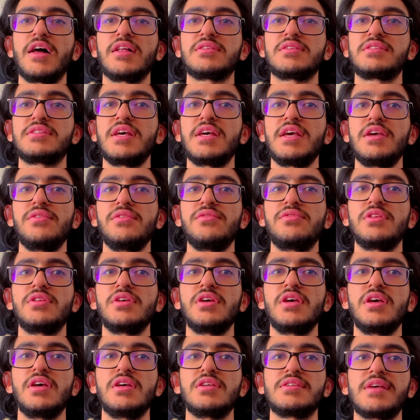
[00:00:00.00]
saved
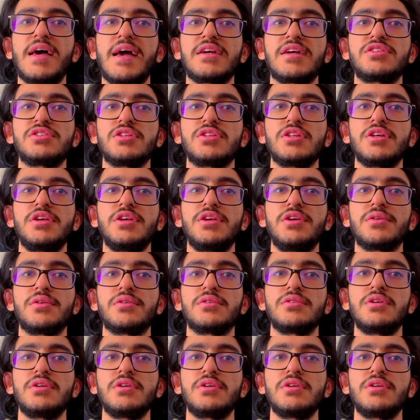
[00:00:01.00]
is actually here.